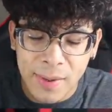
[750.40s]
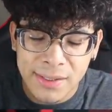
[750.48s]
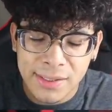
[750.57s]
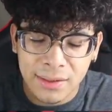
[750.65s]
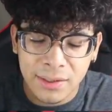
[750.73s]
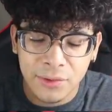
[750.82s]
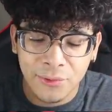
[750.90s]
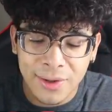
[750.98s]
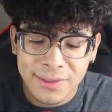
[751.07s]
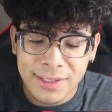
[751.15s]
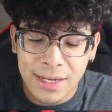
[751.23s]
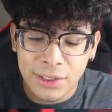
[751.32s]
basically the
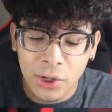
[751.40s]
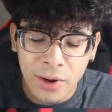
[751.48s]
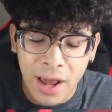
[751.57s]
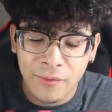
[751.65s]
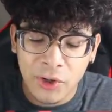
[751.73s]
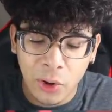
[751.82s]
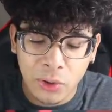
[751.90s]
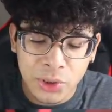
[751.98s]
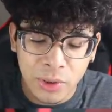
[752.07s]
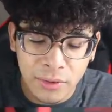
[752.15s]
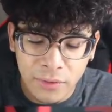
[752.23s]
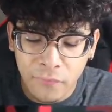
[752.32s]
ones that don't have an
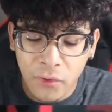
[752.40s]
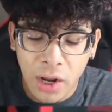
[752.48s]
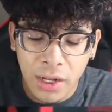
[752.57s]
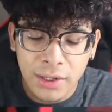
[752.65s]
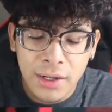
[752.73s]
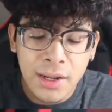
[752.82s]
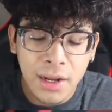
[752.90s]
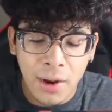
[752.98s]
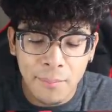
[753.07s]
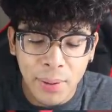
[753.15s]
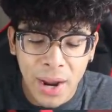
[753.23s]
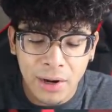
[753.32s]
Ultra on the front
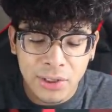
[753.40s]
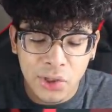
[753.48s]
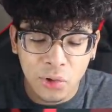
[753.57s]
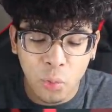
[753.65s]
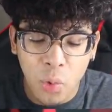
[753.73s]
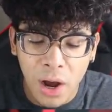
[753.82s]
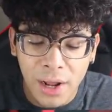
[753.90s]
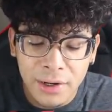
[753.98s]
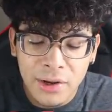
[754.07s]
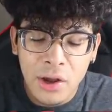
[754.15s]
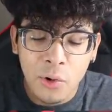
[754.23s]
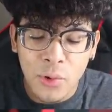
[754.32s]
compared to the
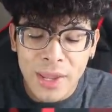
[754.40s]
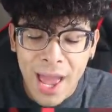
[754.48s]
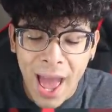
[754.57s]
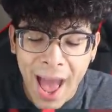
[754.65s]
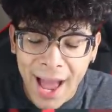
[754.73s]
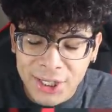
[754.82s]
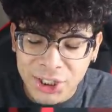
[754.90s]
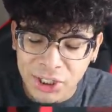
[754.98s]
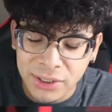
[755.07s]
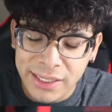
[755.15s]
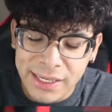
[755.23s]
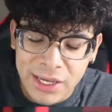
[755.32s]
one we
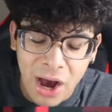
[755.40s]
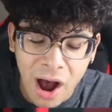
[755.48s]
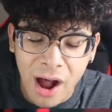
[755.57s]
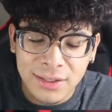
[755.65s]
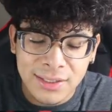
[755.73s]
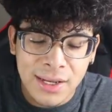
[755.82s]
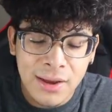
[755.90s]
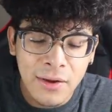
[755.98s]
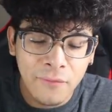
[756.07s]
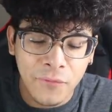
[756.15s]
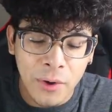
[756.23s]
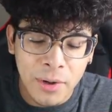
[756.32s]
actually got
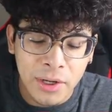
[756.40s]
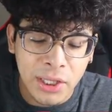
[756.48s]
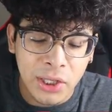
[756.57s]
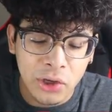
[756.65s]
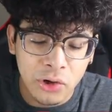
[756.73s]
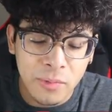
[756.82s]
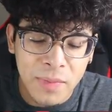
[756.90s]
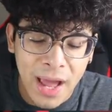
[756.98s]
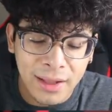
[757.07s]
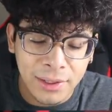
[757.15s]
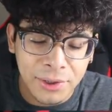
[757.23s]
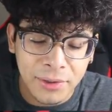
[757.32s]
from a cube
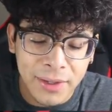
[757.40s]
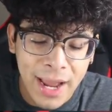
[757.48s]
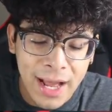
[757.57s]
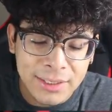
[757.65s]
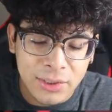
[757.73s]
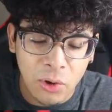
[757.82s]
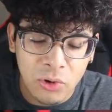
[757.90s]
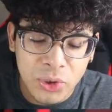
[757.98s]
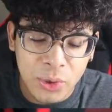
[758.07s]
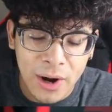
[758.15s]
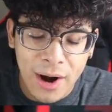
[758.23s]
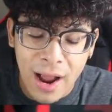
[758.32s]
that literally has
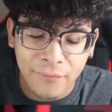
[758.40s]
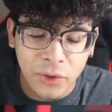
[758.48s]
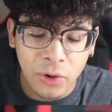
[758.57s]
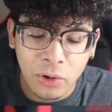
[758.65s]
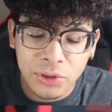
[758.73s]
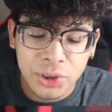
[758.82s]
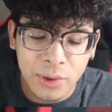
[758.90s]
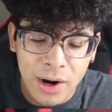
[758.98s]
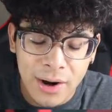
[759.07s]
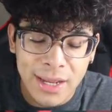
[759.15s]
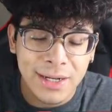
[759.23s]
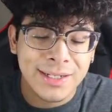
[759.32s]
Ultra Rare after Ultra
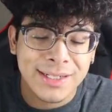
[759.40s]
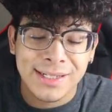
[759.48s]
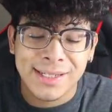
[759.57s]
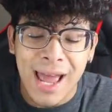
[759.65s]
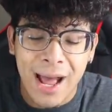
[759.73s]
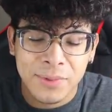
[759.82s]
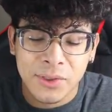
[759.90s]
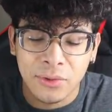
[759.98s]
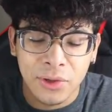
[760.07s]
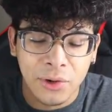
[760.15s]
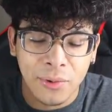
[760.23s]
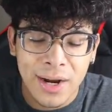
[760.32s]
Rare. It is just
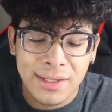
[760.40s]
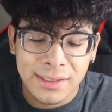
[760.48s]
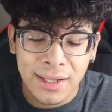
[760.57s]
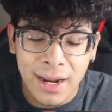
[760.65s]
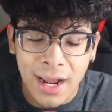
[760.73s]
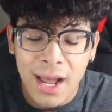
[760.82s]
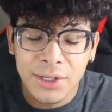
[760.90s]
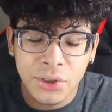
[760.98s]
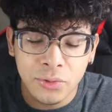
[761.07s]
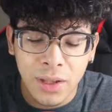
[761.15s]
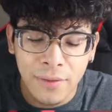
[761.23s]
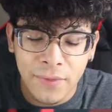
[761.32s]
absolutely crazy. Like, I
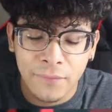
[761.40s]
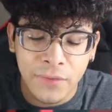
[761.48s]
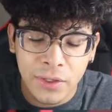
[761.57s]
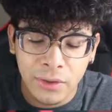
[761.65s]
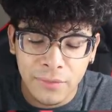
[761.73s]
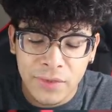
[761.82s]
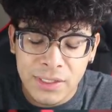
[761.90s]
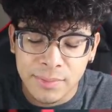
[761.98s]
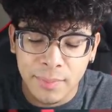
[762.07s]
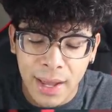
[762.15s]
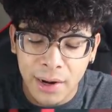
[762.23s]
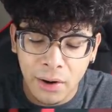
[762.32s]
do love the feel of these
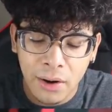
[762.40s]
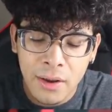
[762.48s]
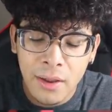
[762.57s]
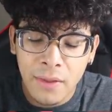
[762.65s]
better